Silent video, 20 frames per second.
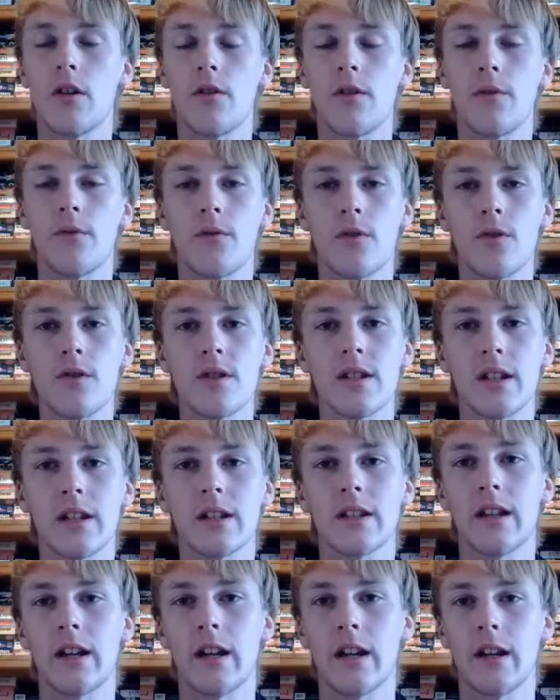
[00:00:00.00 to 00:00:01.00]
the first thing
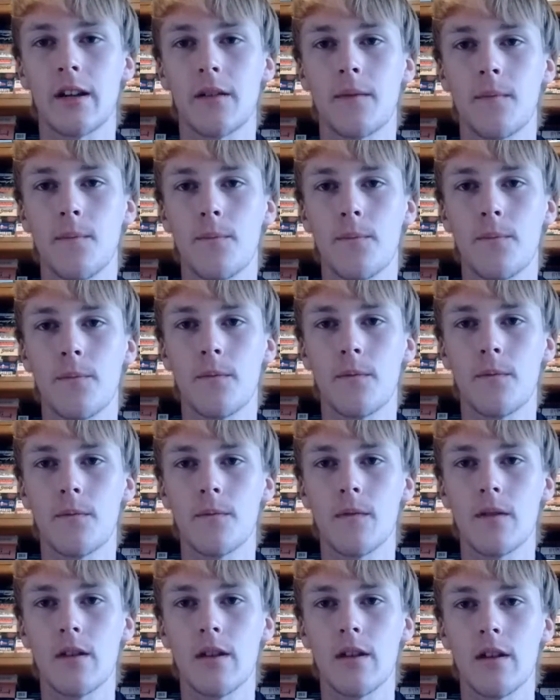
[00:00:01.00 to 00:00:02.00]
that
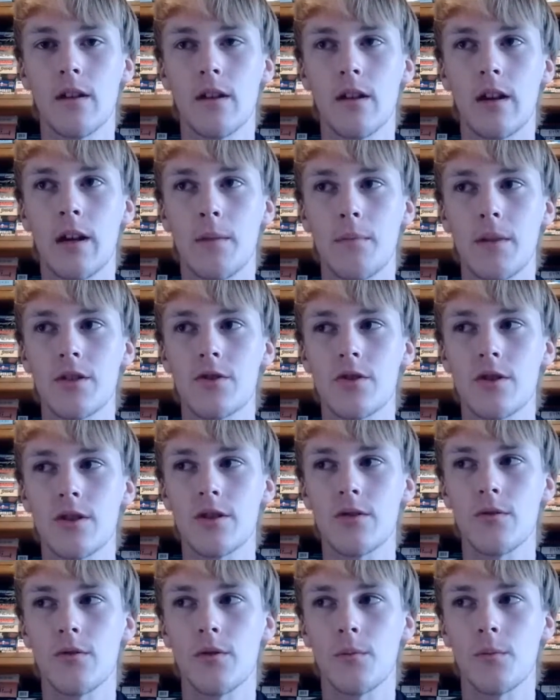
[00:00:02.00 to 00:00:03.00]
I mentioned
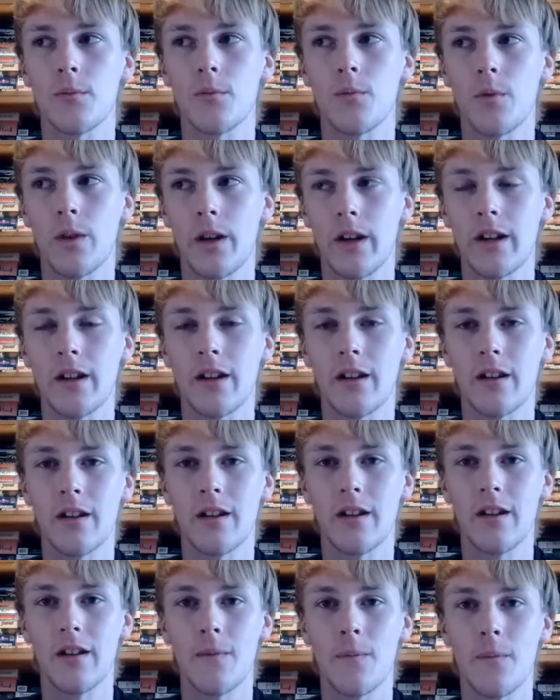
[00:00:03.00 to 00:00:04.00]
to him when
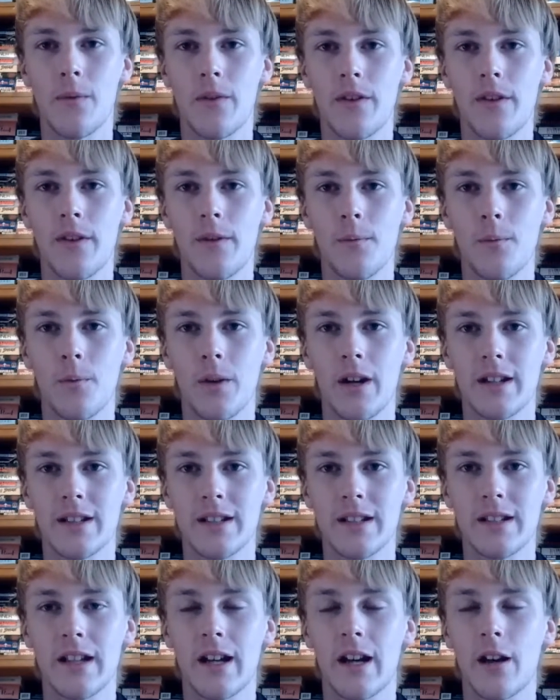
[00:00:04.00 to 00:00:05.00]
I
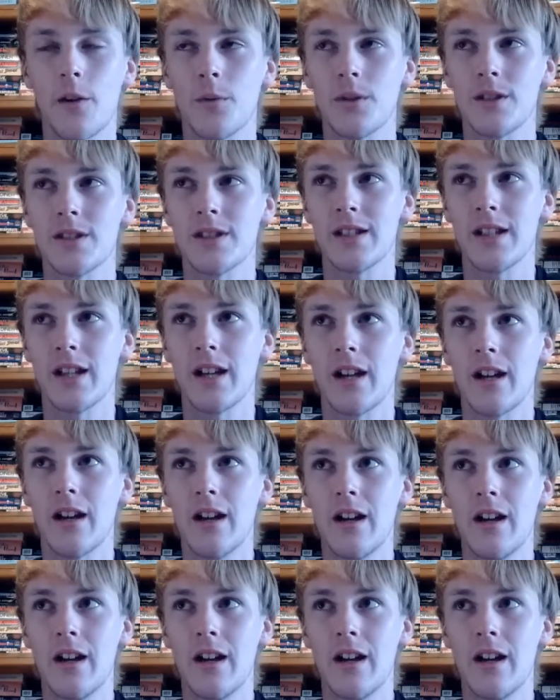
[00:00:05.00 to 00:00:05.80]
did that was that